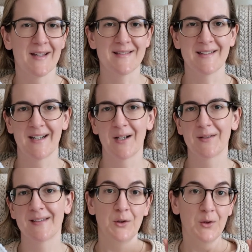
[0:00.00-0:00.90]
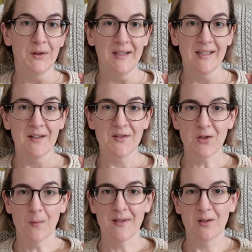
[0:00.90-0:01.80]
test it out. Do you think I've
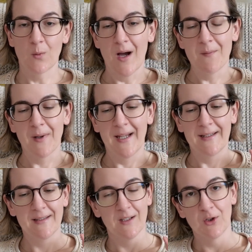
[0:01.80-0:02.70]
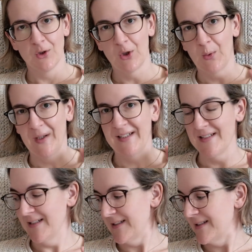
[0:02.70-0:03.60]
stopped at one blanket? No, I
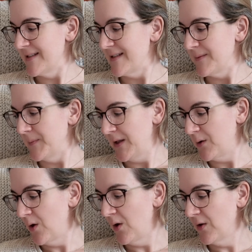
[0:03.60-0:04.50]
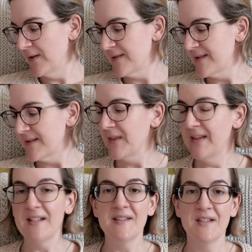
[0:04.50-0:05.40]
didn't, because
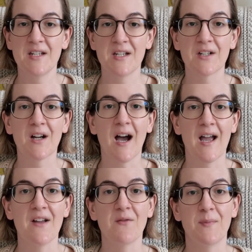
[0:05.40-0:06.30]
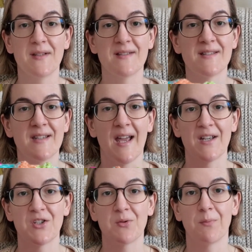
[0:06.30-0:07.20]
this year I have been
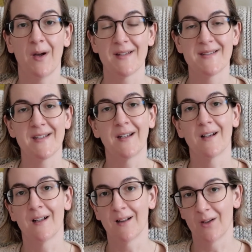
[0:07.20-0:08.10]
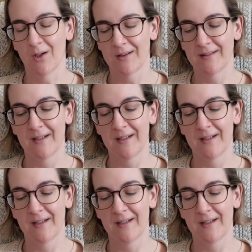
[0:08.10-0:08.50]
stash busting a lot.